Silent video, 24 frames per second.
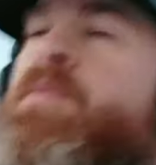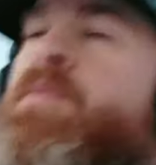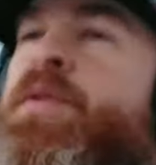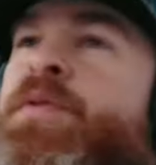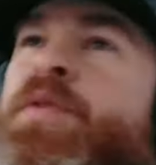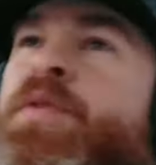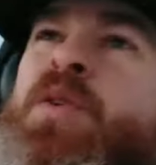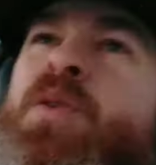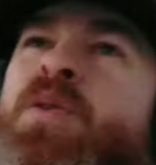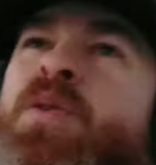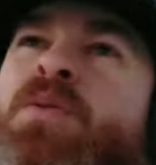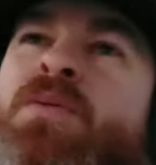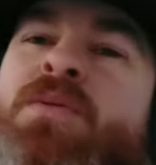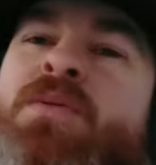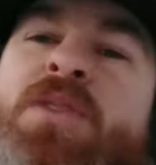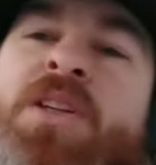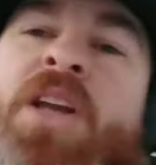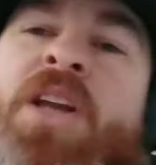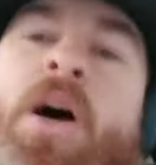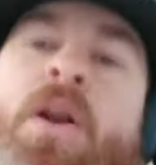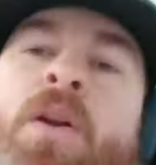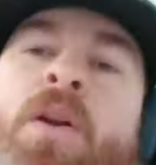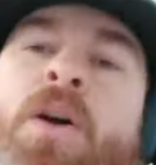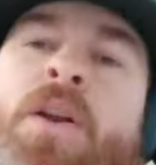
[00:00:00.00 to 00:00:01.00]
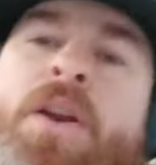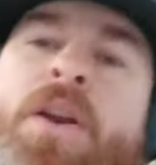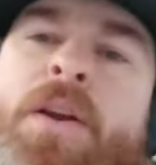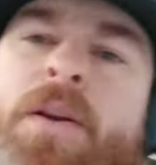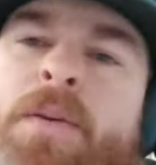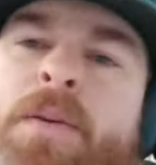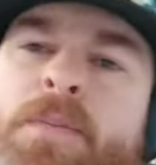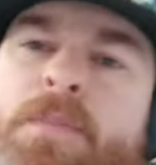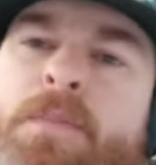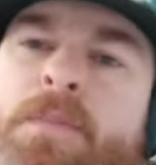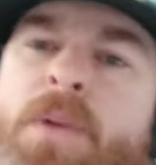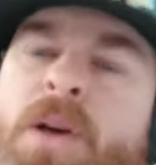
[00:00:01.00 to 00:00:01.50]
if you downloaded
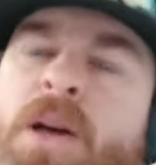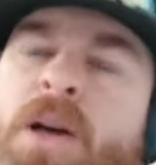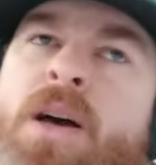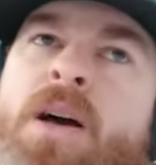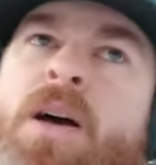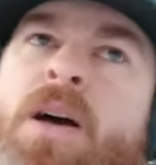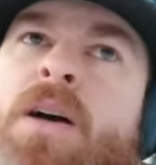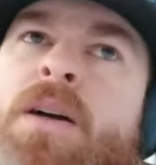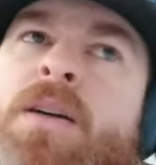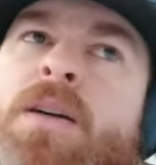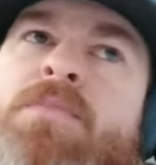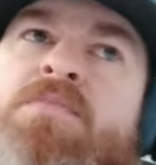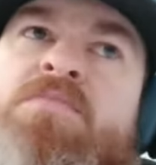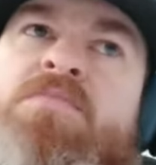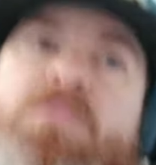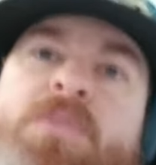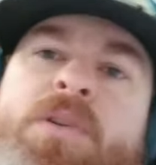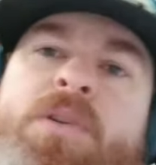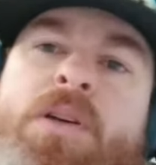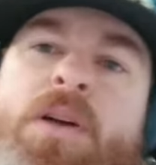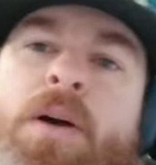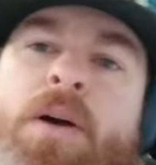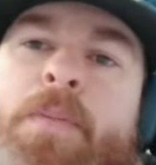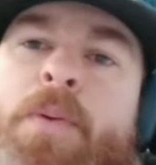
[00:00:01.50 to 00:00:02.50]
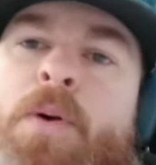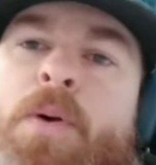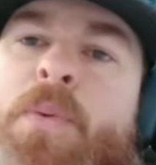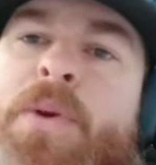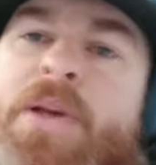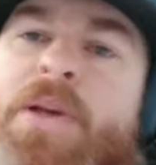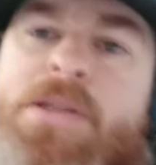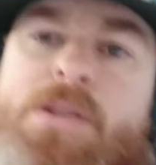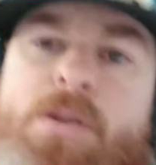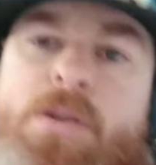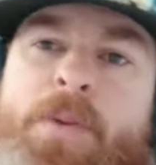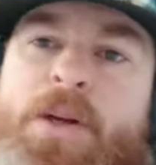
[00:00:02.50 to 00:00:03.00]
them a uh, couple of
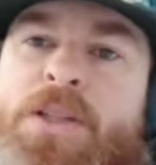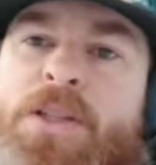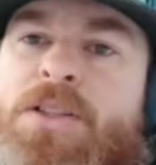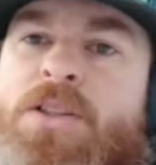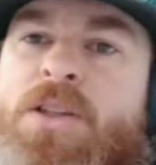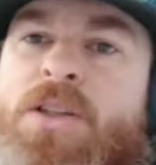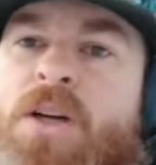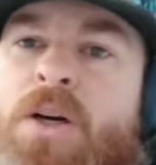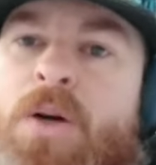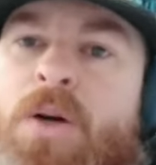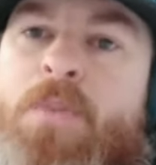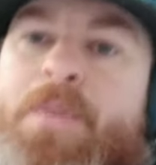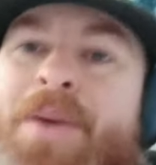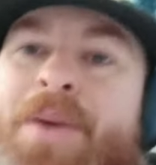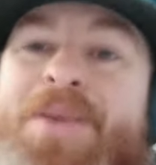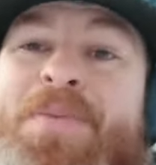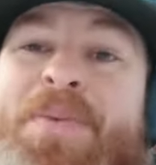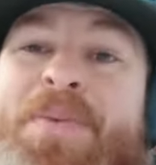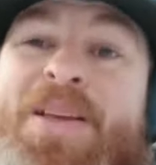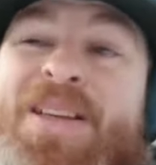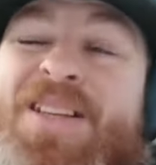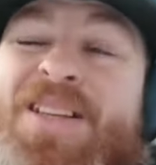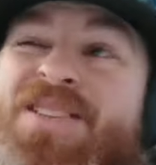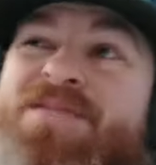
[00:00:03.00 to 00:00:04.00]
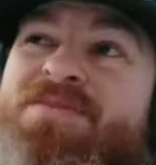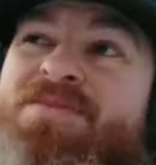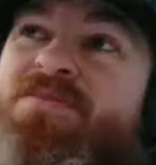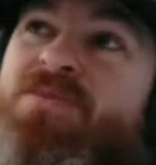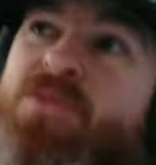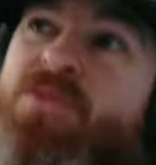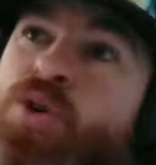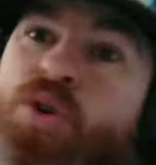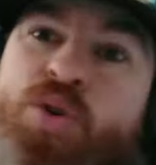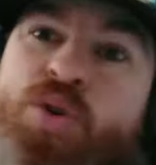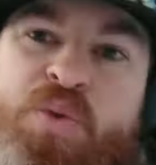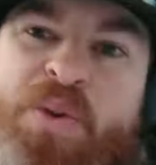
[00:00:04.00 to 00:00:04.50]
weeks or months ago, maybe
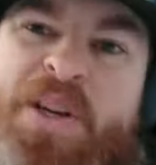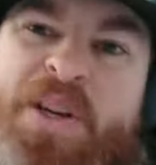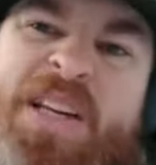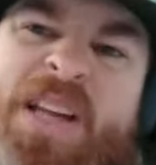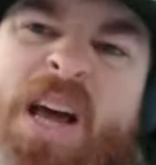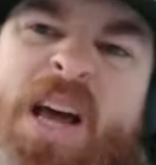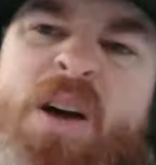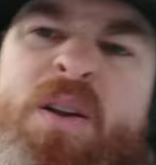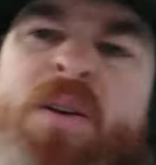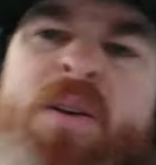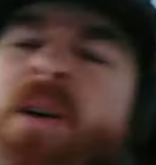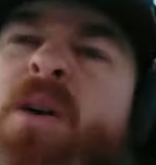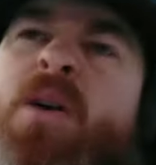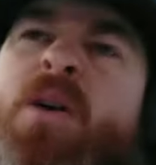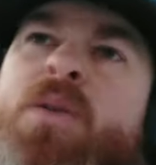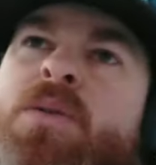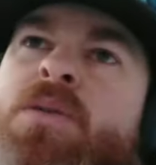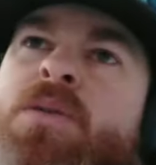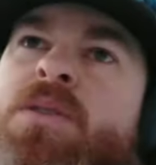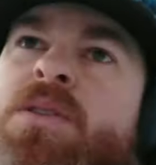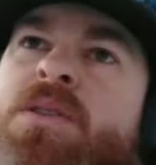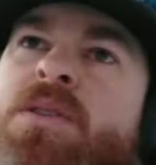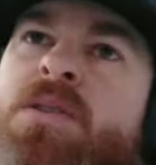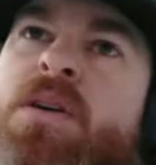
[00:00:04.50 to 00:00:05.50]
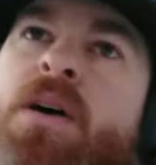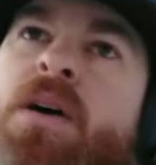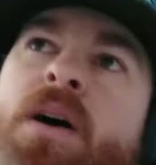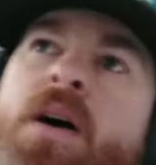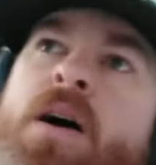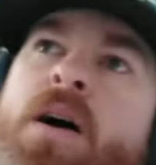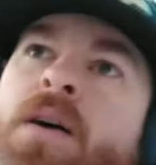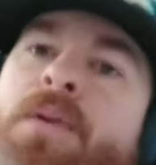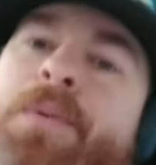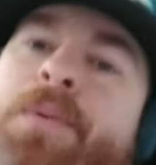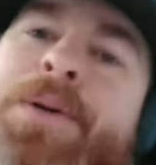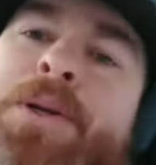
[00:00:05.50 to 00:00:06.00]
re-download.
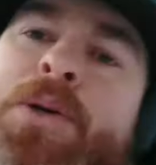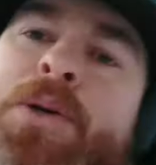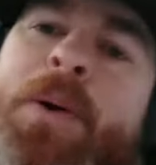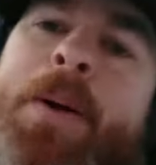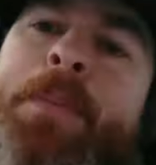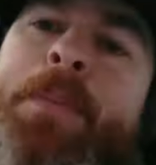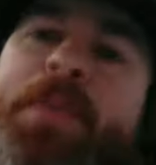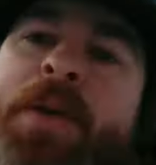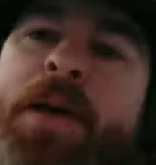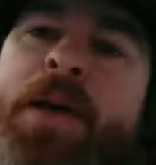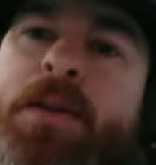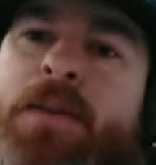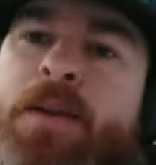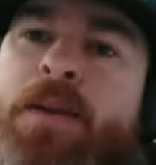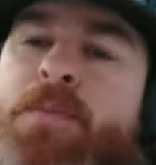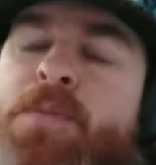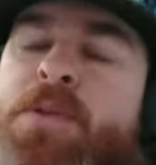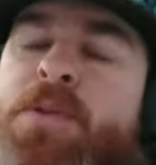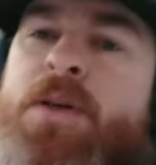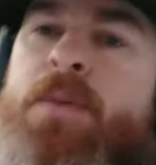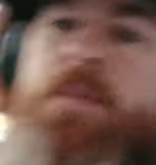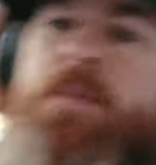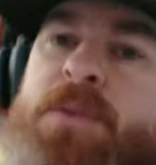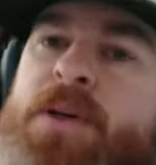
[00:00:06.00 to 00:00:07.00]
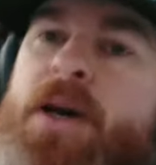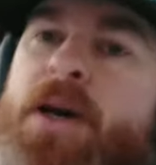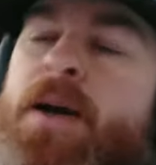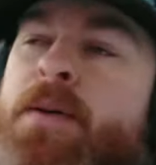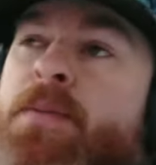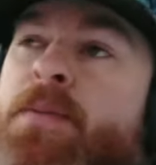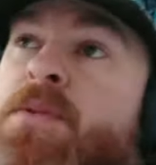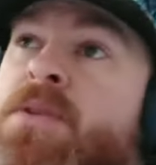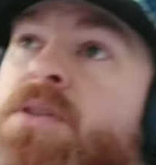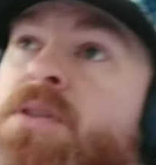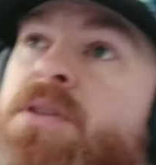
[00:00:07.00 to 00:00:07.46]
Uh, we do update them sometimes.